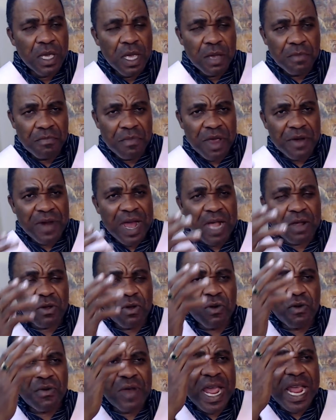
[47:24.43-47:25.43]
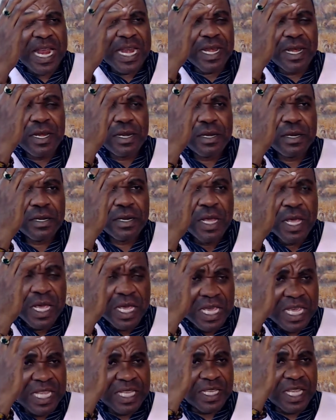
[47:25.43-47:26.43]
Miracle rain
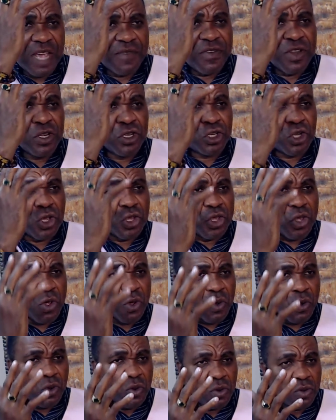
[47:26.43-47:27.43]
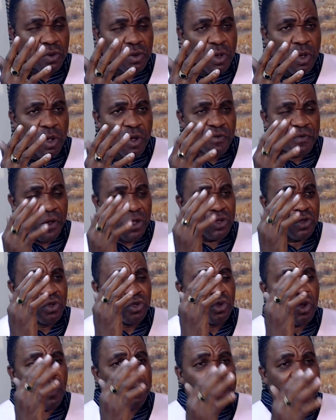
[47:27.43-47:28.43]
is given to you for you
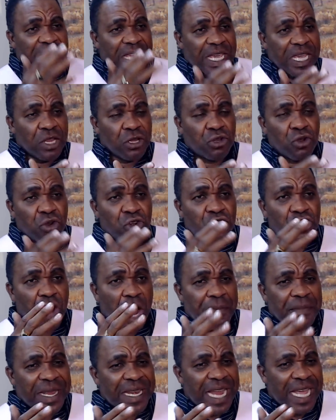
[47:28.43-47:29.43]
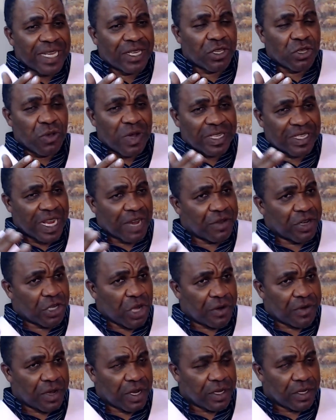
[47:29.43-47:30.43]
to begin to dominate your
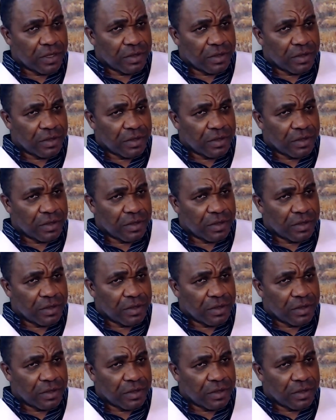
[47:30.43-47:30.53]
territory.